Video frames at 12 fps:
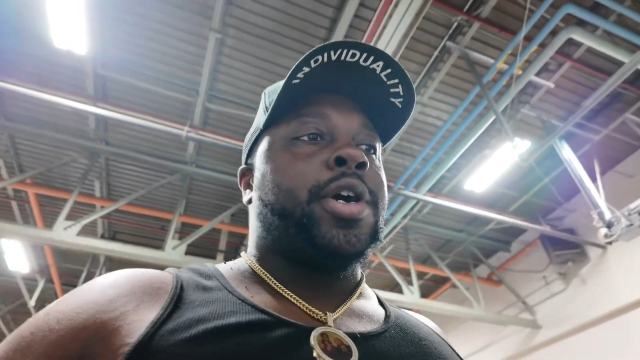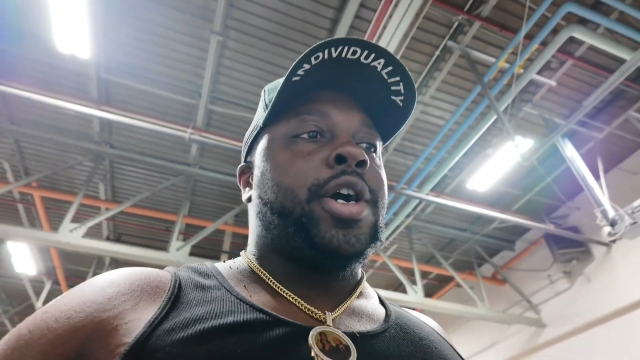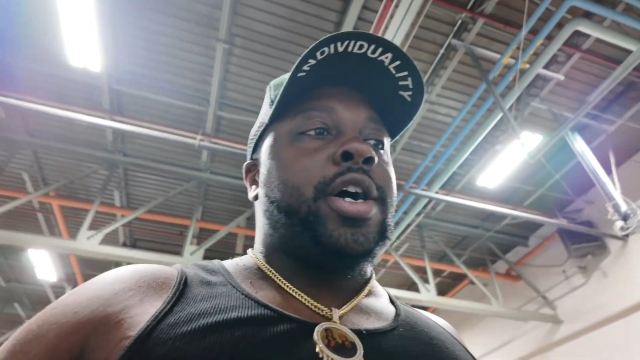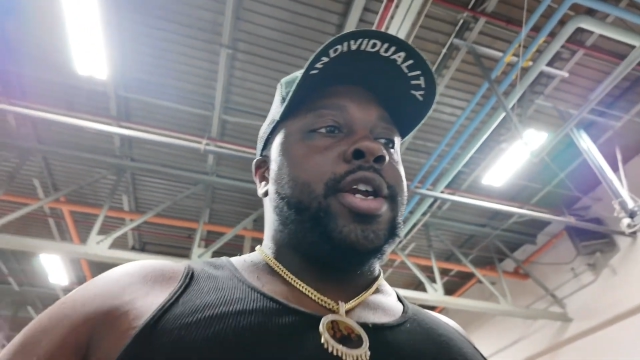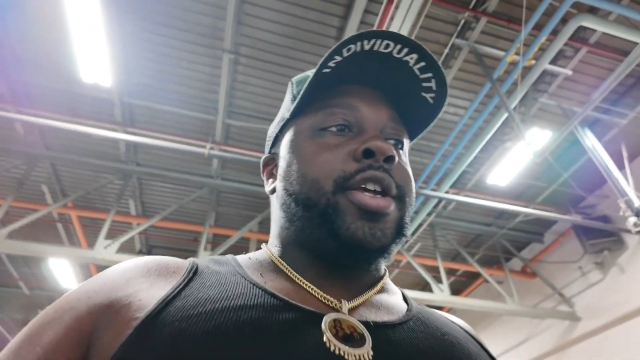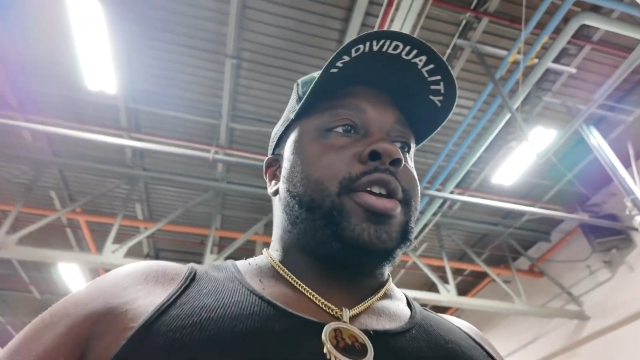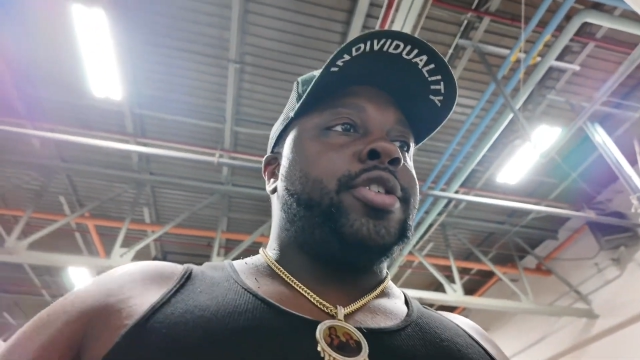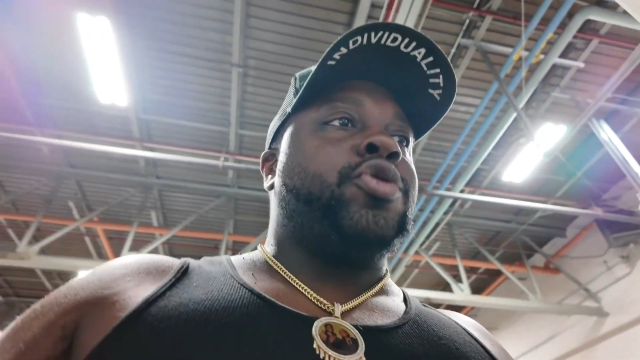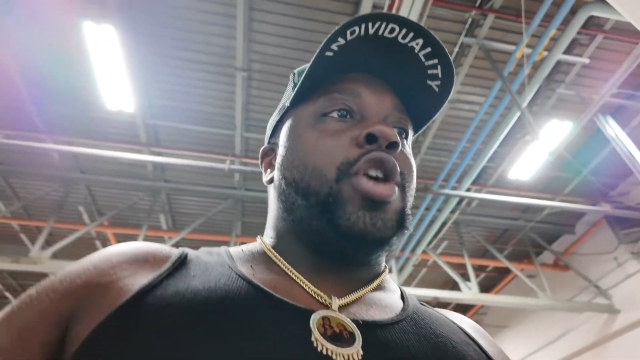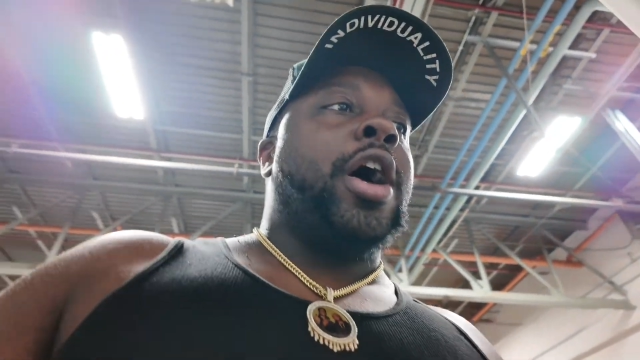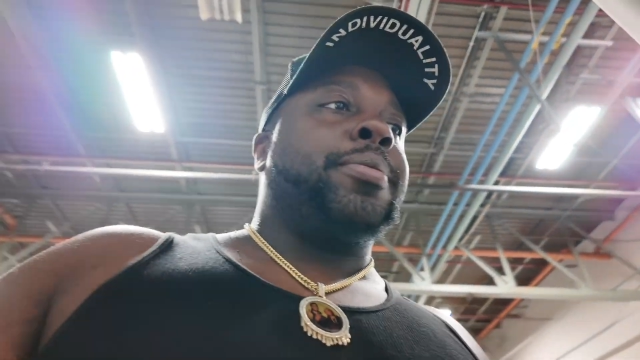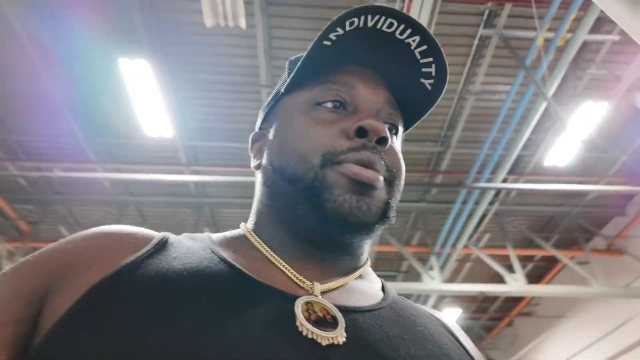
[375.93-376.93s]
Cuddy,
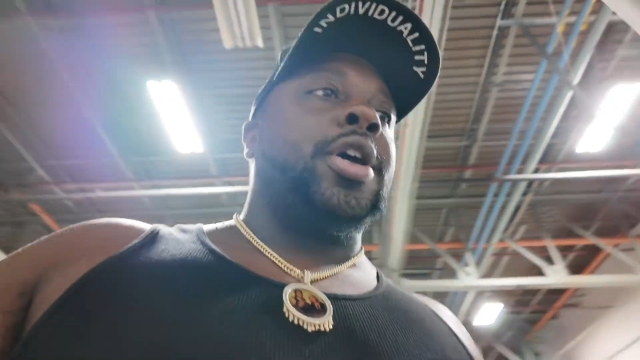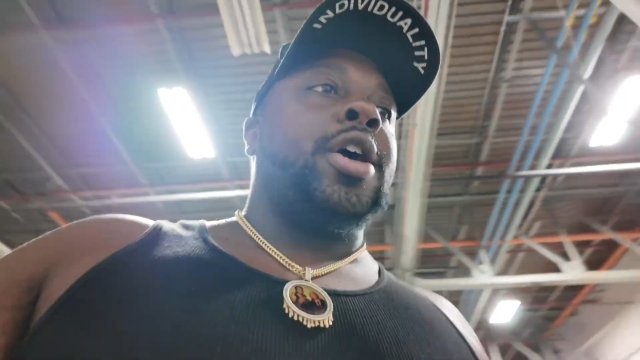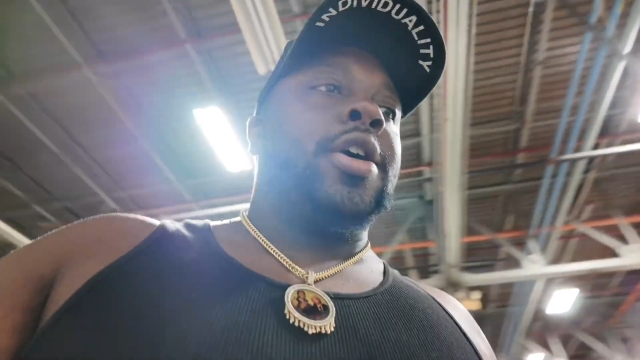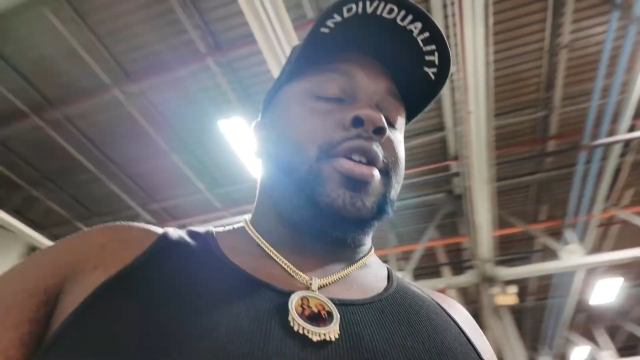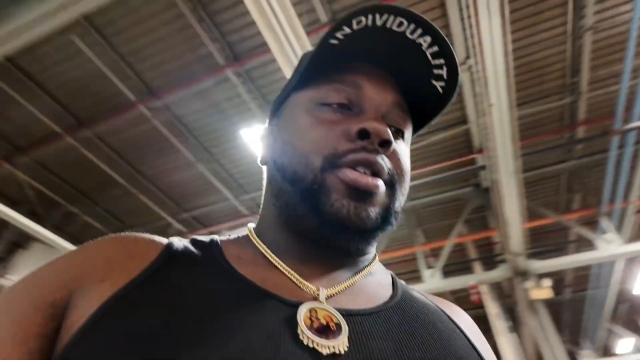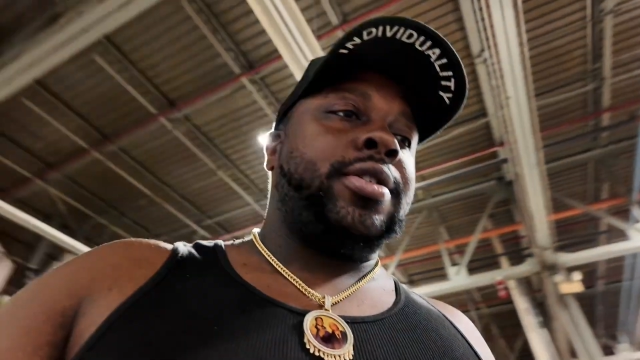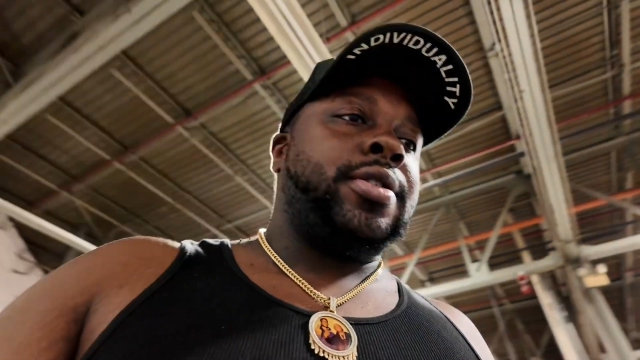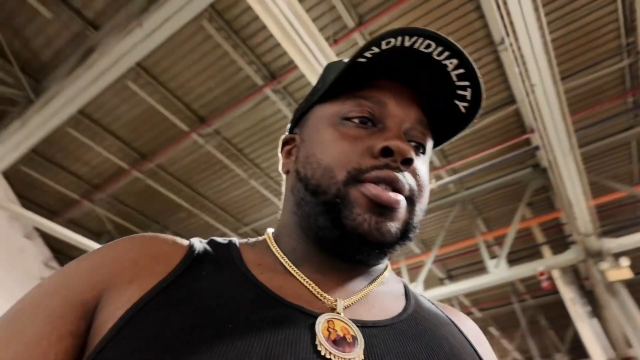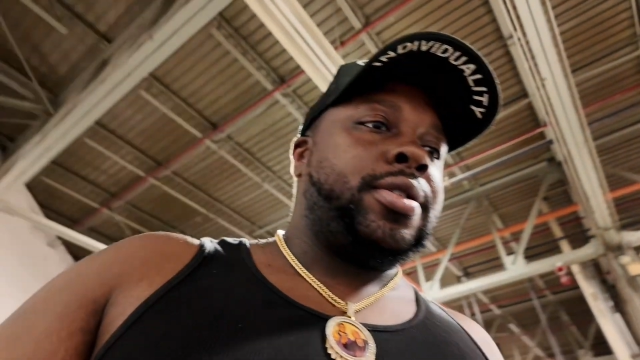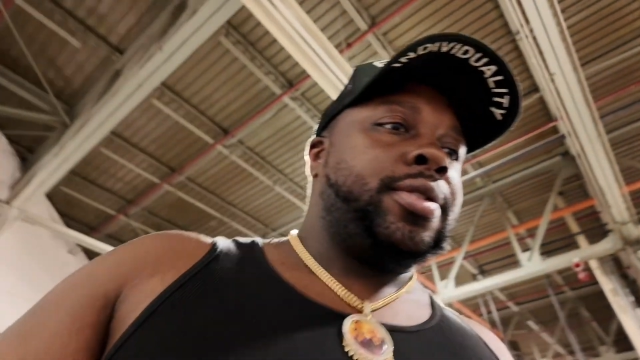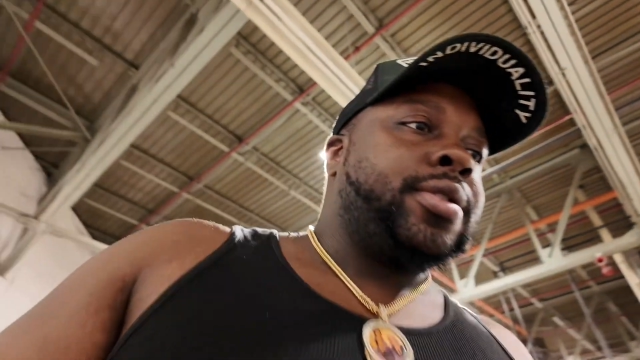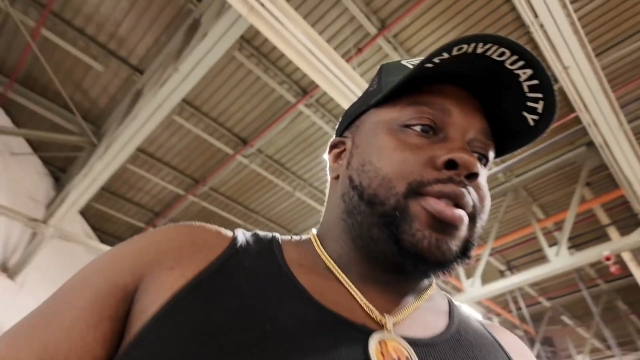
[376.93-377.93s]
drop Dump,
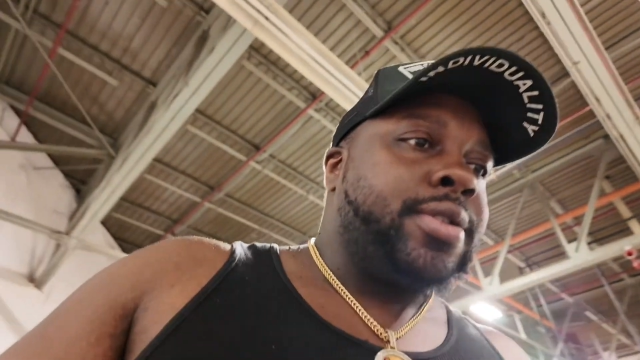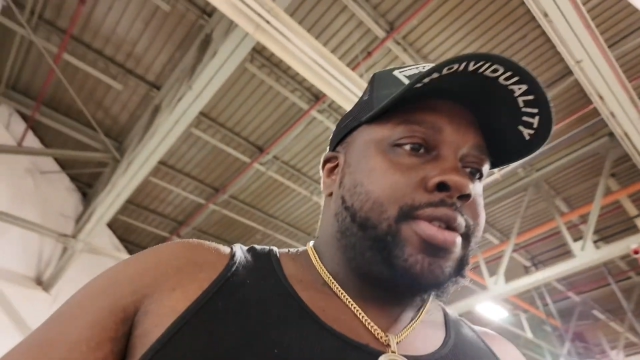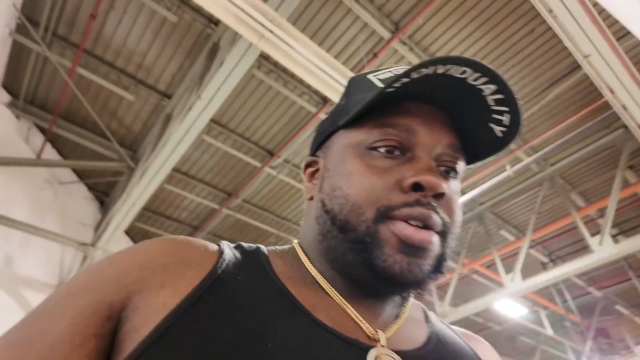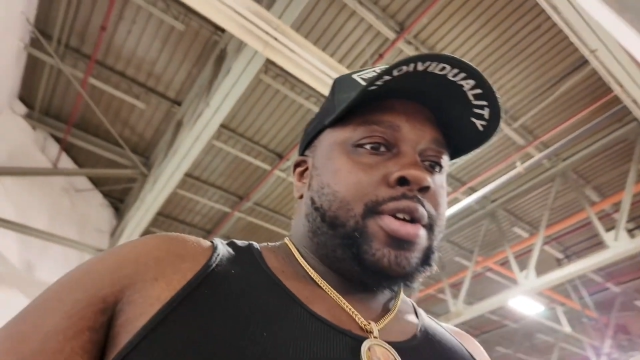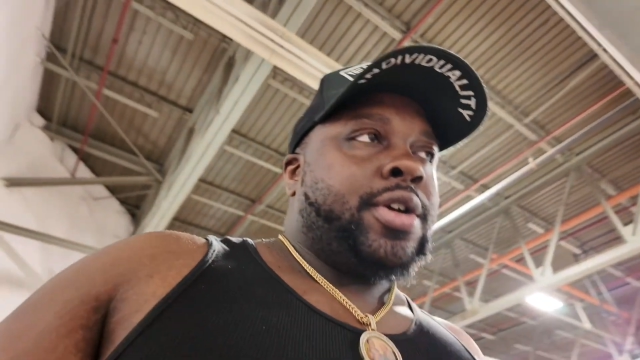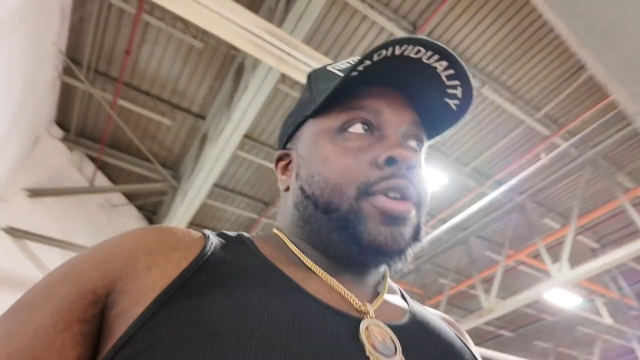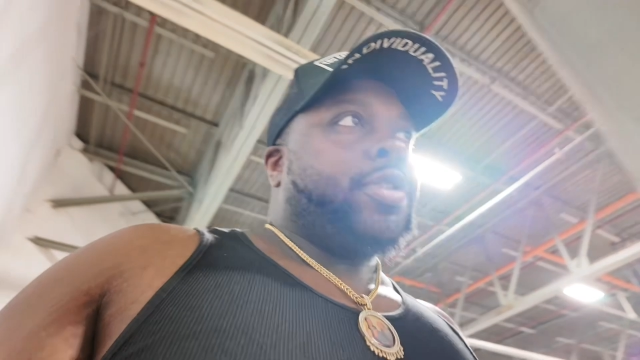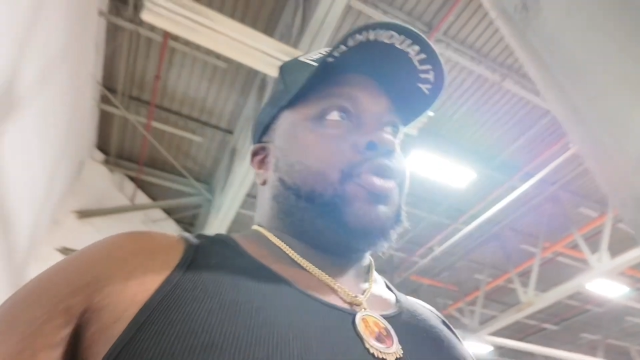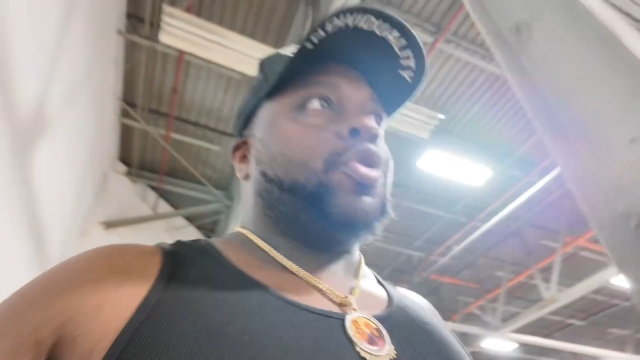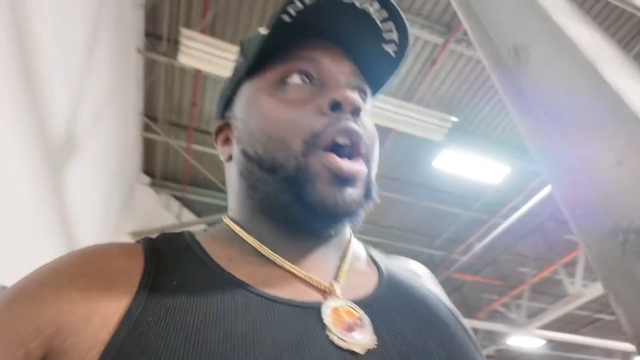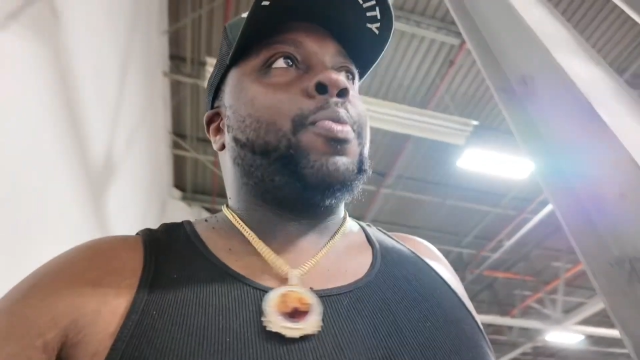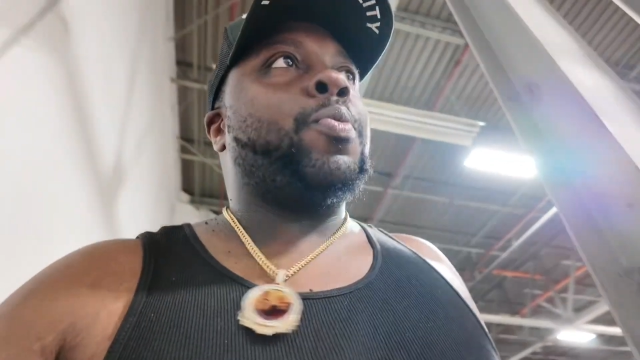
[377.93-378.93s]
drop